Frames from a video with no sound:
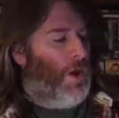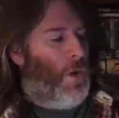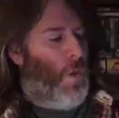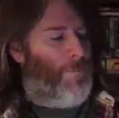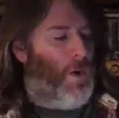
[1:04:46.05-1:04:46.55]

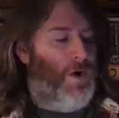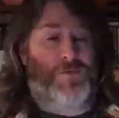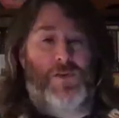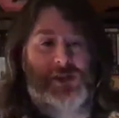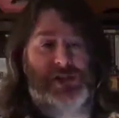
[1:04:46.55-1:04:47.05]
1 point
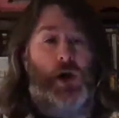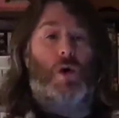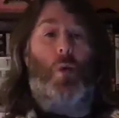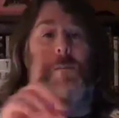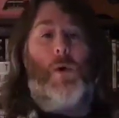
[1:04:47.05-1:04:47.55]
for the
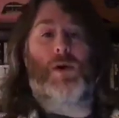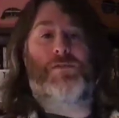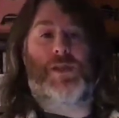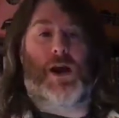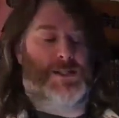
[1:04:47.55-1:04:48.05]
song, 1 point
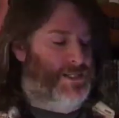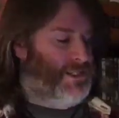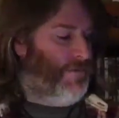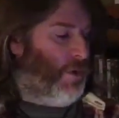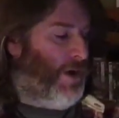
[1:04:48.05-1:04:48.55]
for the artist,
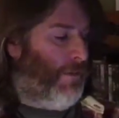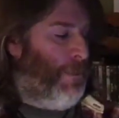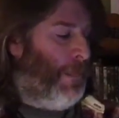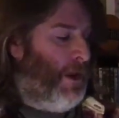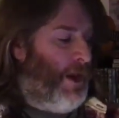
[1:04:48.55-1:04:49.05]
if you will.
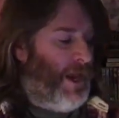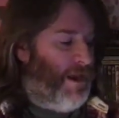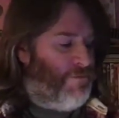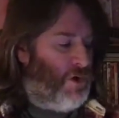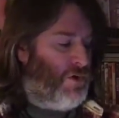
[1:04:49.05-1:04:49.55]

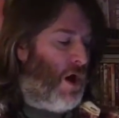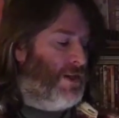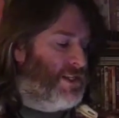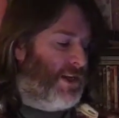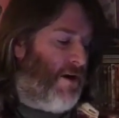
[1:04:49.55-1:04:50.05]
If you know
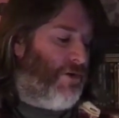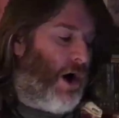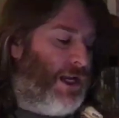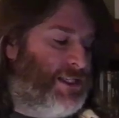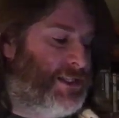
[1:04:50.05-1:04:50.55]
it's a cover
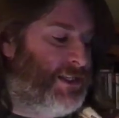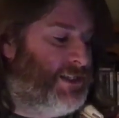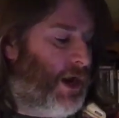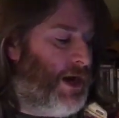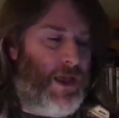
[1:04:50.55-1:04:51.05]
artist that's
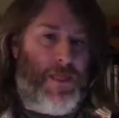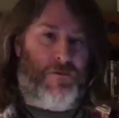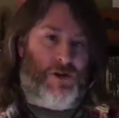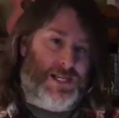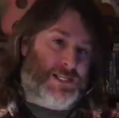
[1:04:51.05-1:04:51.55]
done it and they've
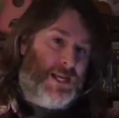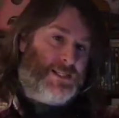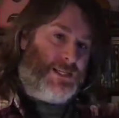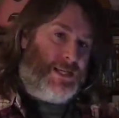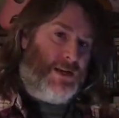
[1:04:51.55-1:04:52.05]
released it as
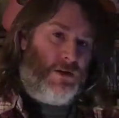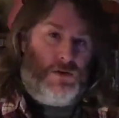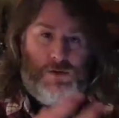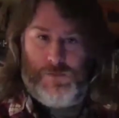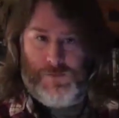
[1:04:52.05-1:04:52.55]
a
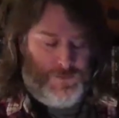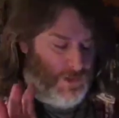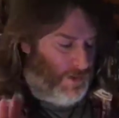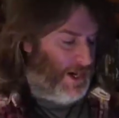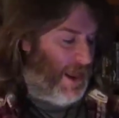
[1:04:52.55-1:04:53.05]
single,
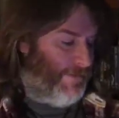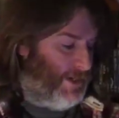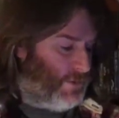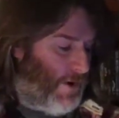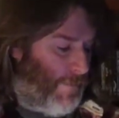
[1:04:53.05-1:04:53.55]
you can have it
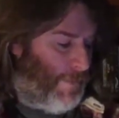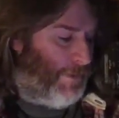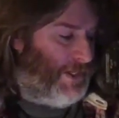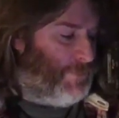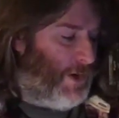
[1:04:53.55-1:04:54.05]
as well. But
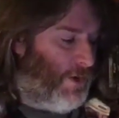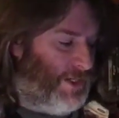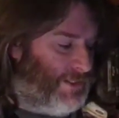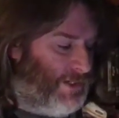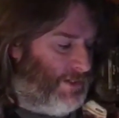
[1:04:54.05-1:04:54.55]
please be
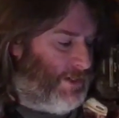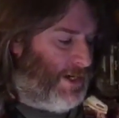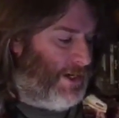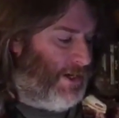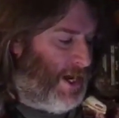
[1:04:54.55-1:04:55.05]
honest
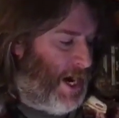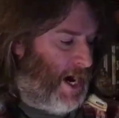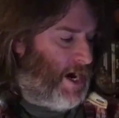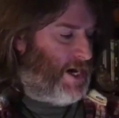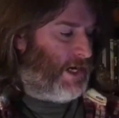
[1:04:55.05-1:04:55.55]
and
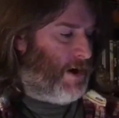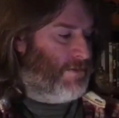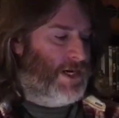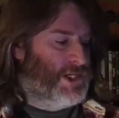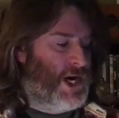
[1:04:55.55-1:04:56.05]
you're
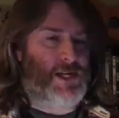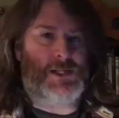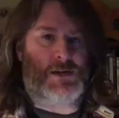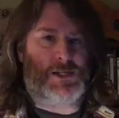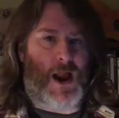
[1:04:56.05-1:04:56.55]
only cheating
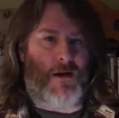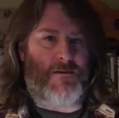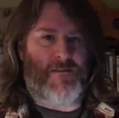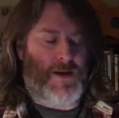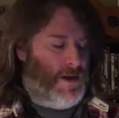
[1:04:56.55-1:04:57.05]
yourself.
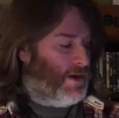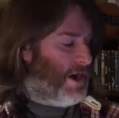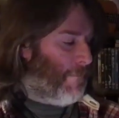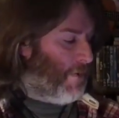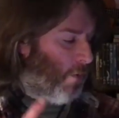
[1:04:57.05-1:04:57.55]

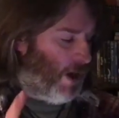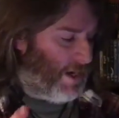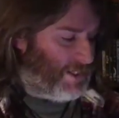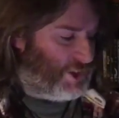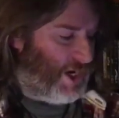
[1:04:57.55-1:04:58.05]
Number 1,
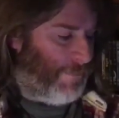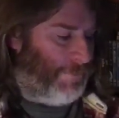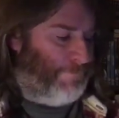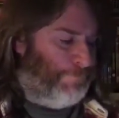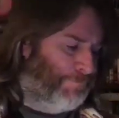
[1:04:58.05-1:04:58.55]
ladies and gentlemen.
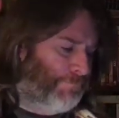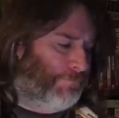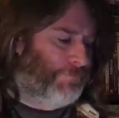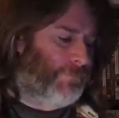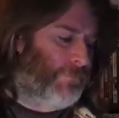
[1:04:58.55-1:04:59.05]

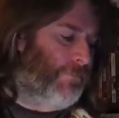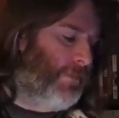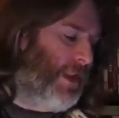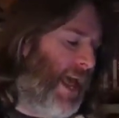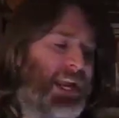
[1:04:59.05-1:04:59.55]

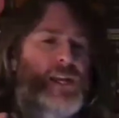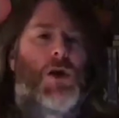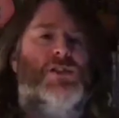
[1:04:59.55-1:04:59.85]
Ain't No